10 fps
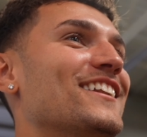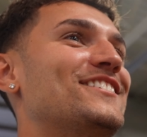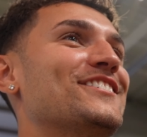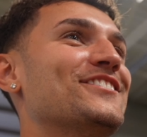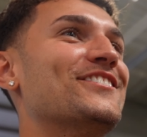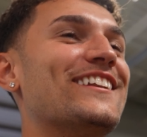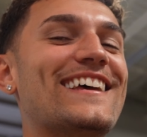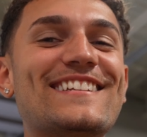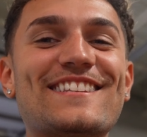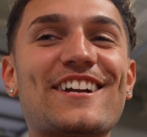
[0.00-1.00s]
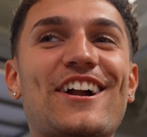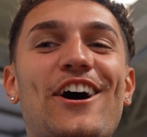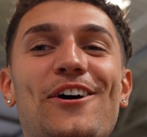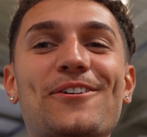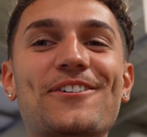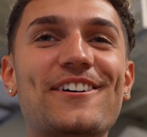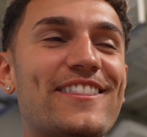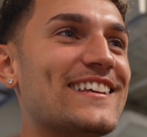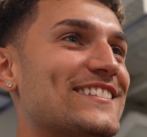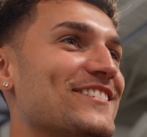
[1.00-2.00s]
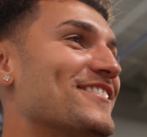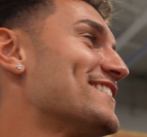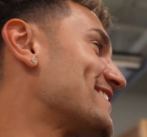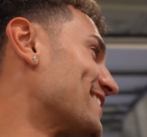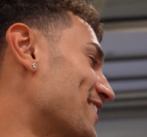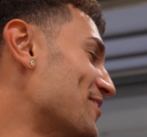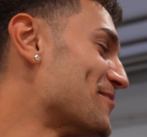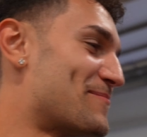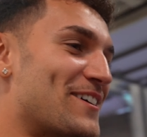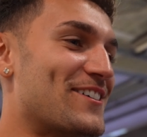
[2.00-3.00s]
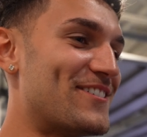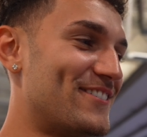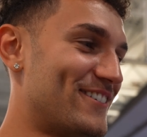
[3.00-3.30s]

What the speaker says: Dude is the GOAT. This dude is the GOAT, bro.